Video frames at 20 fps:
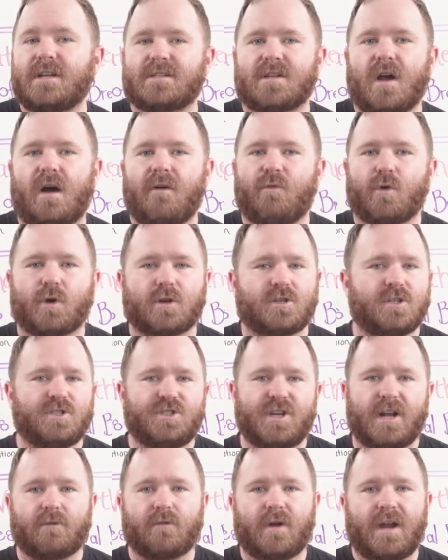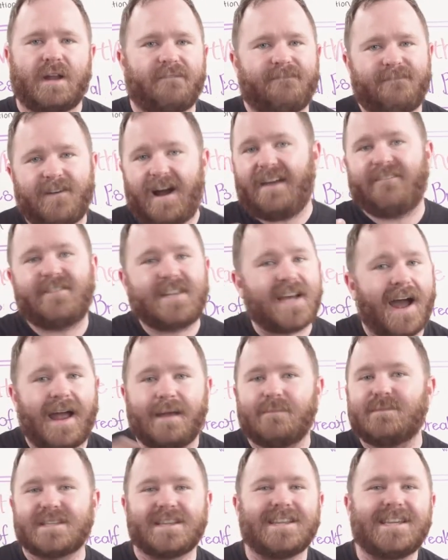software to generate five
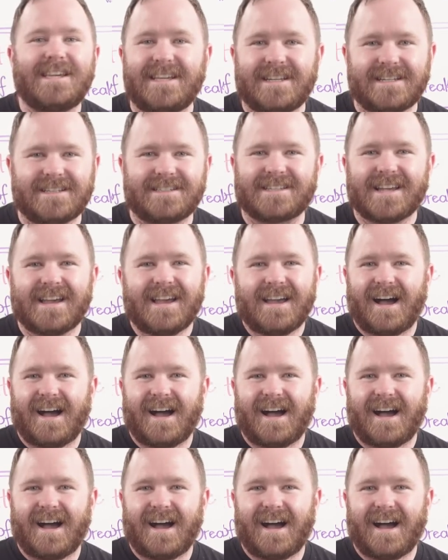times leads